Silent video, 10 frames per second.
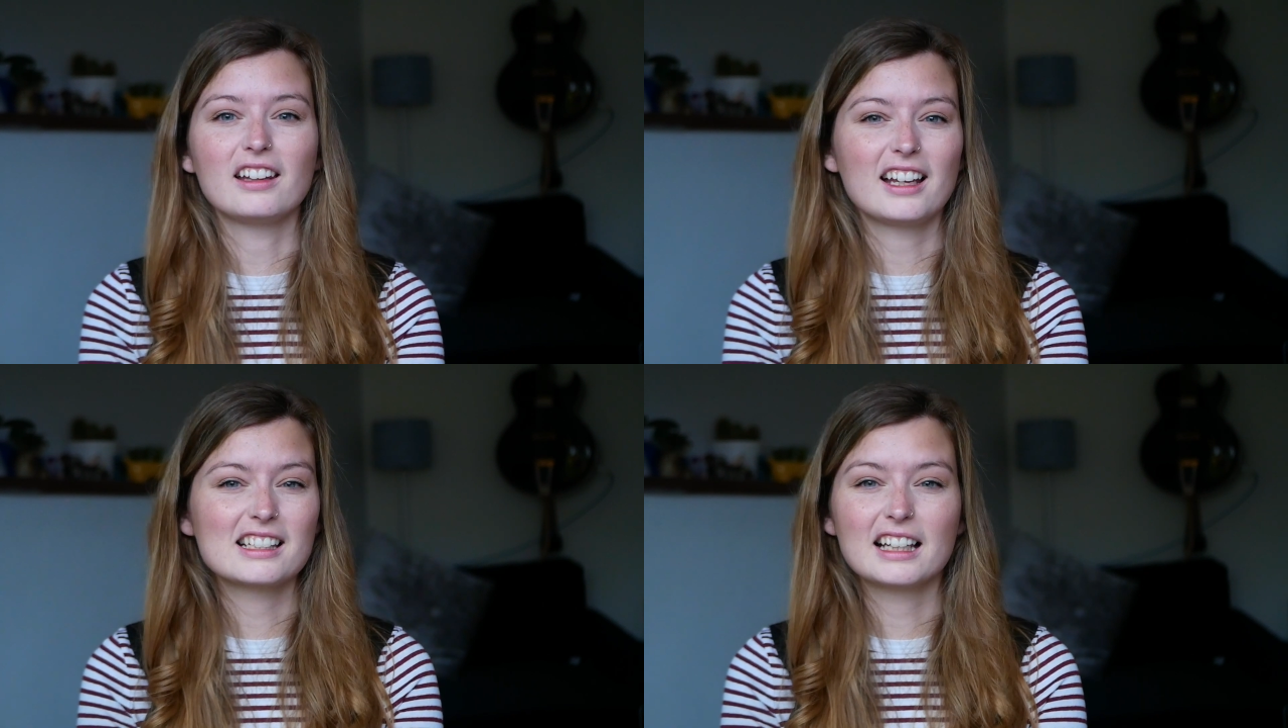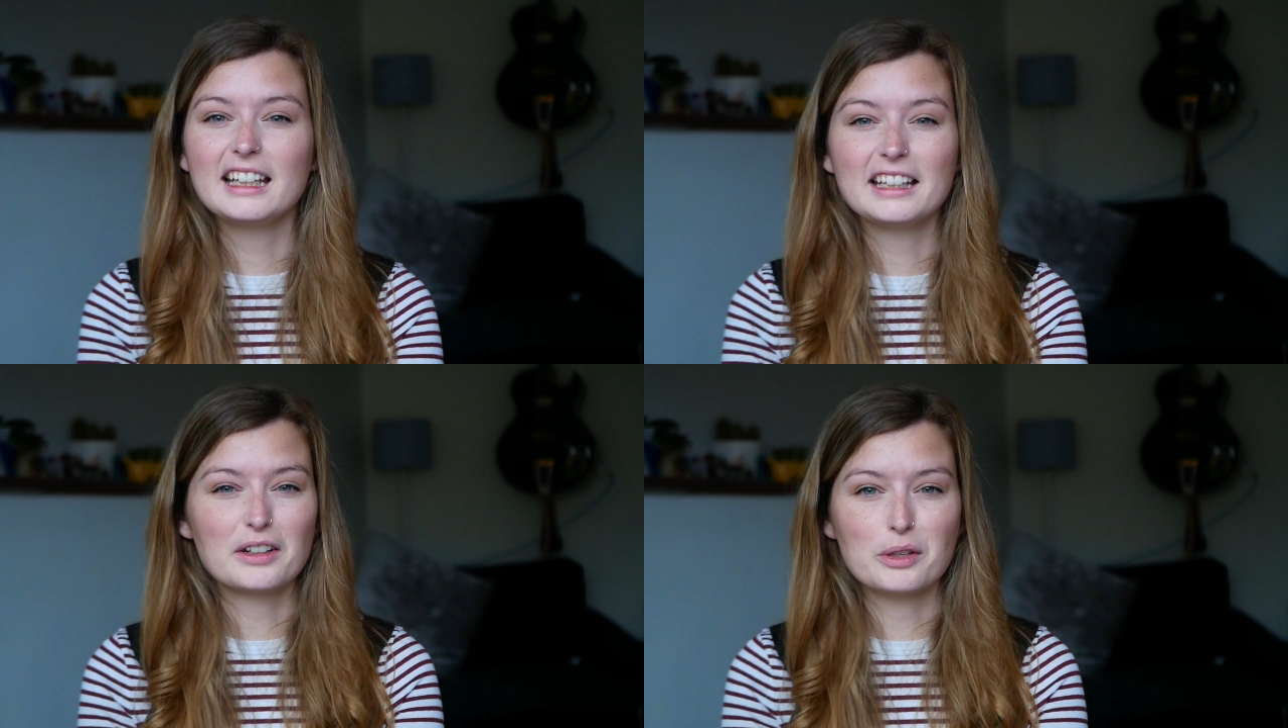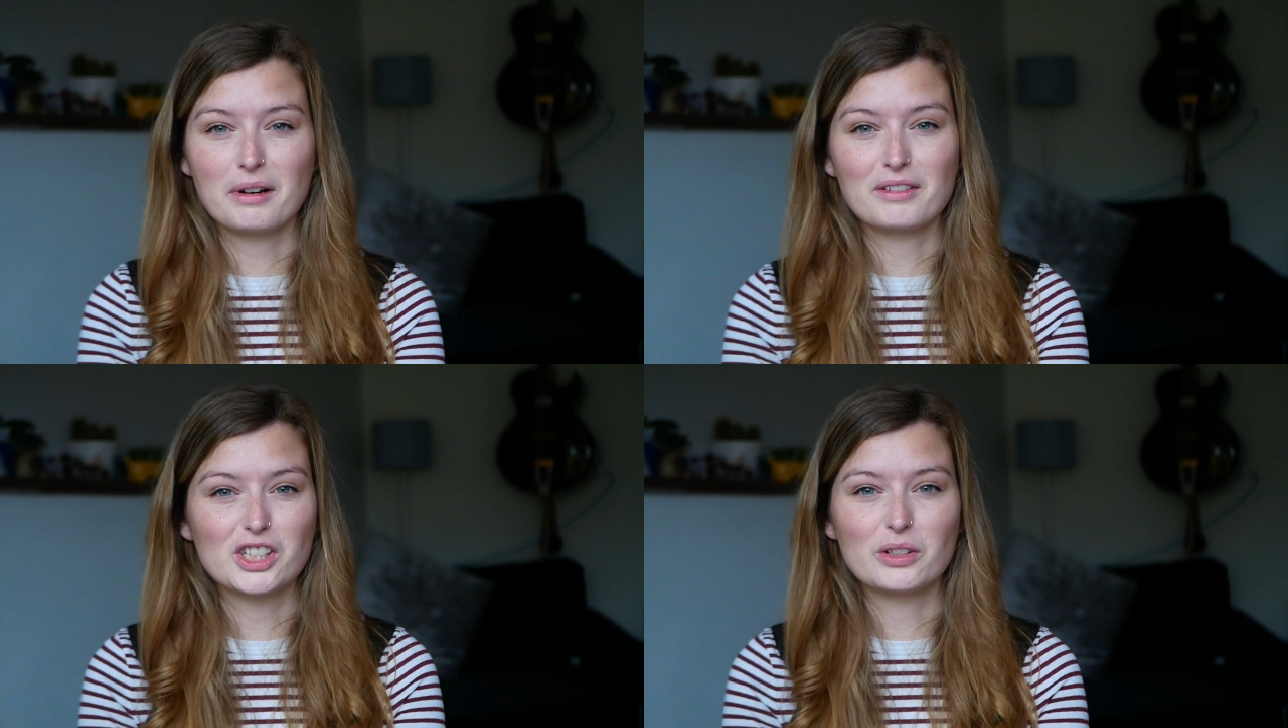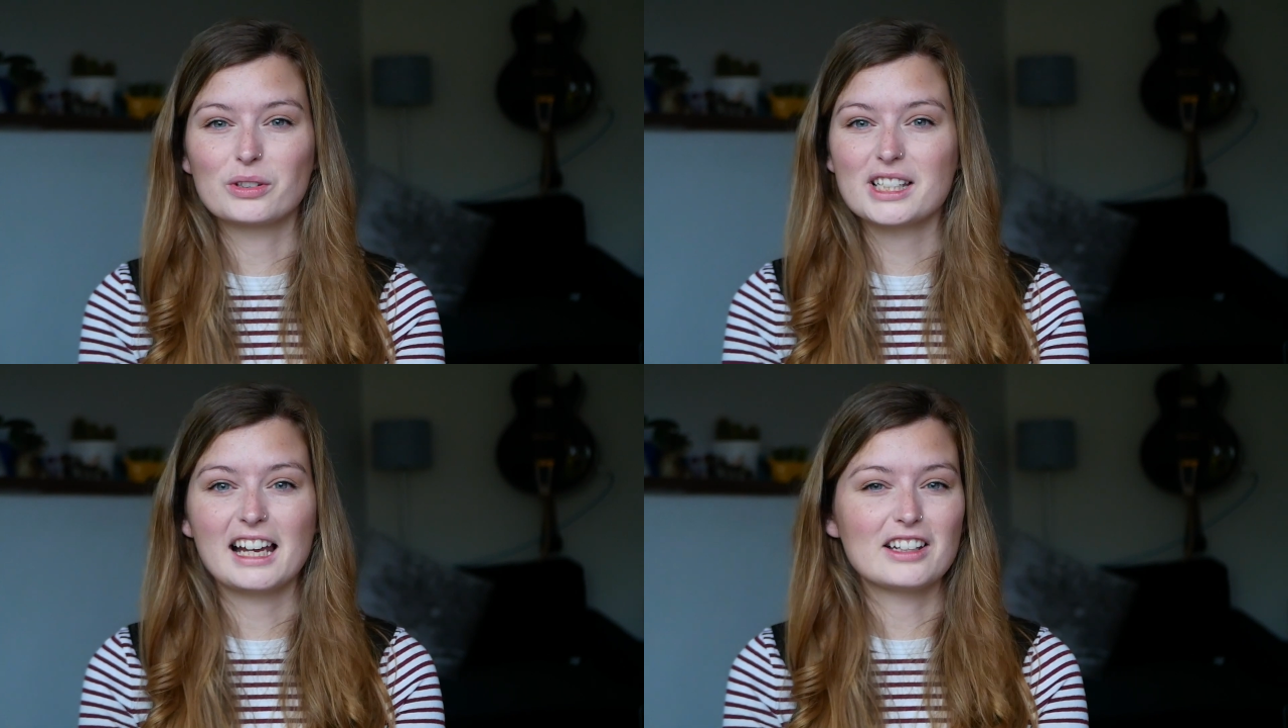that's clean underwear and
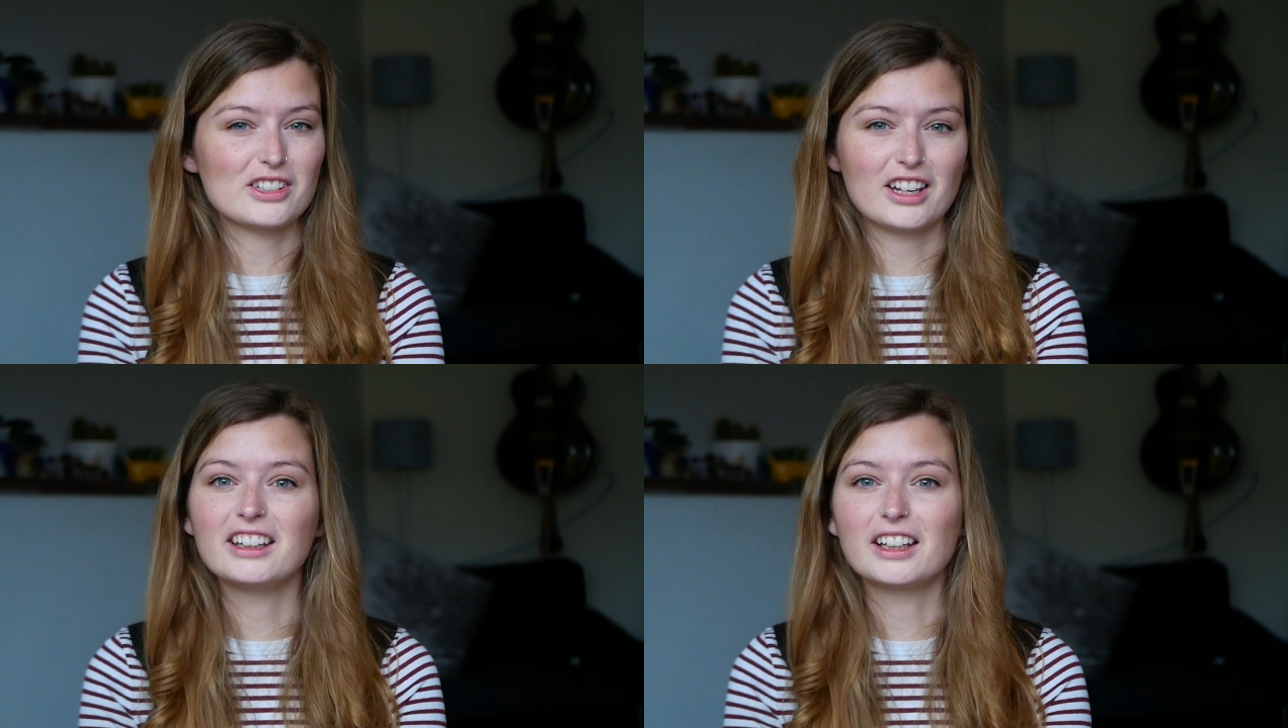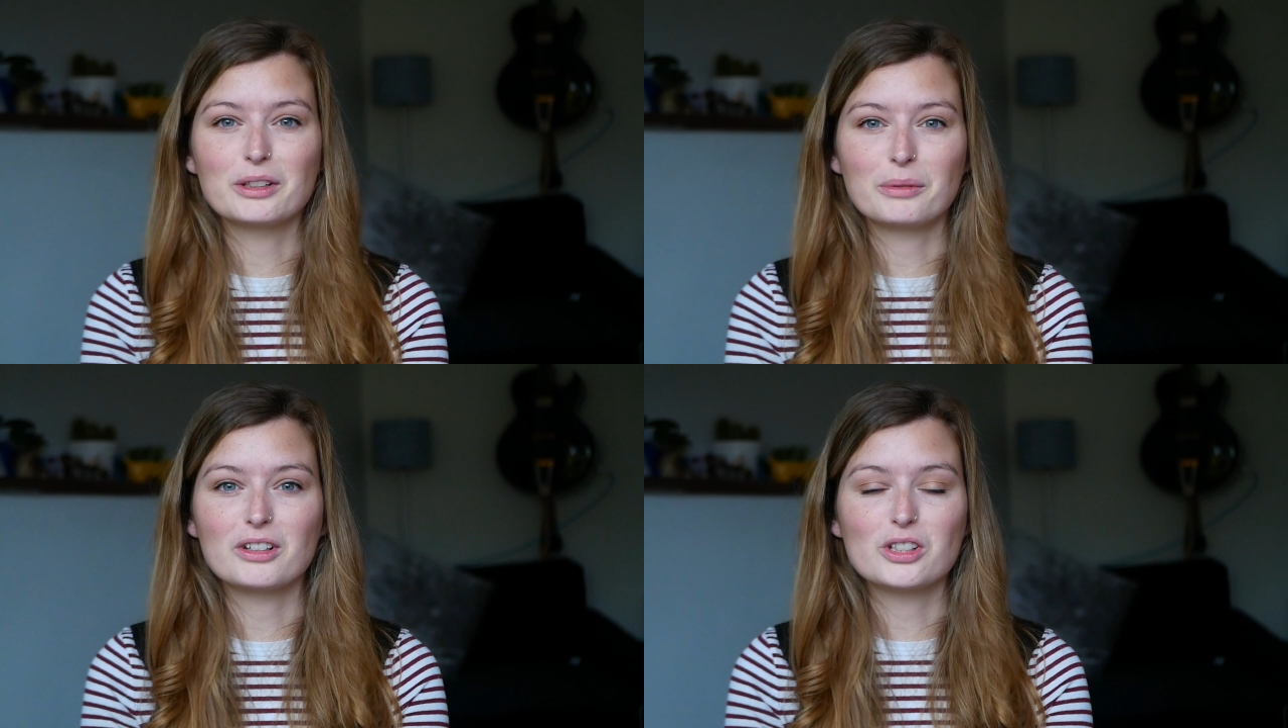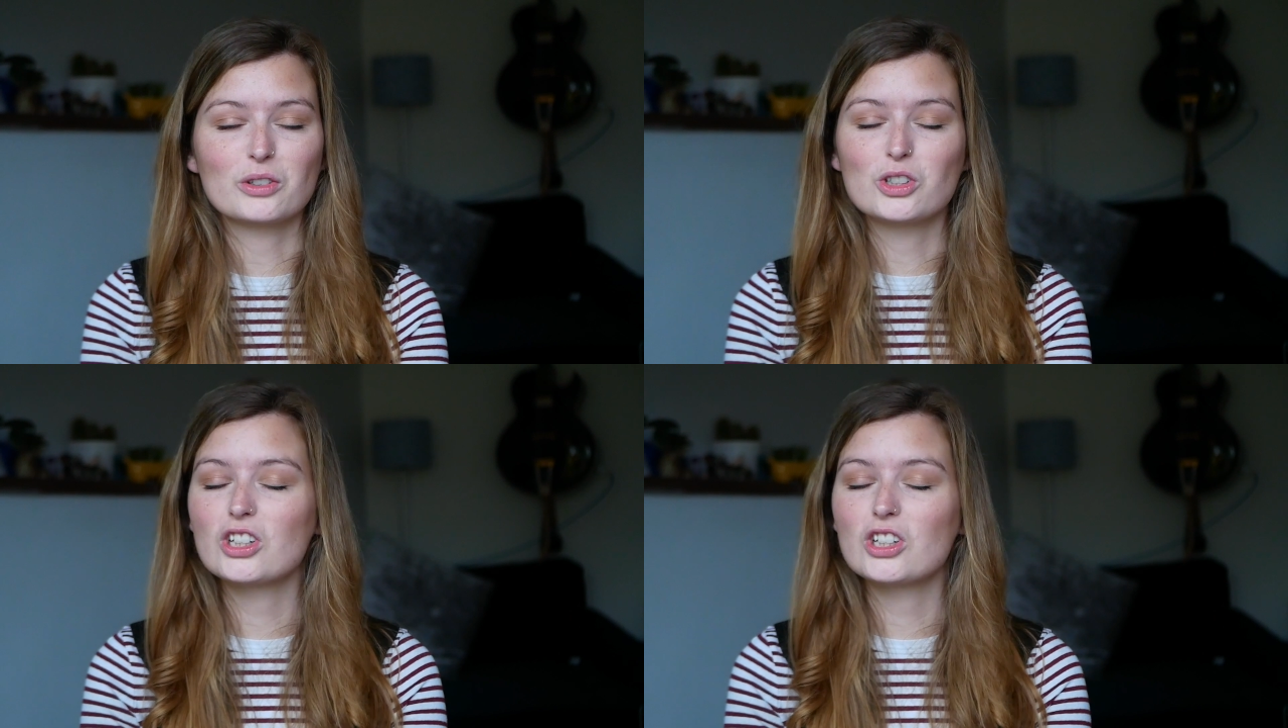socks and dirty underwear and socks,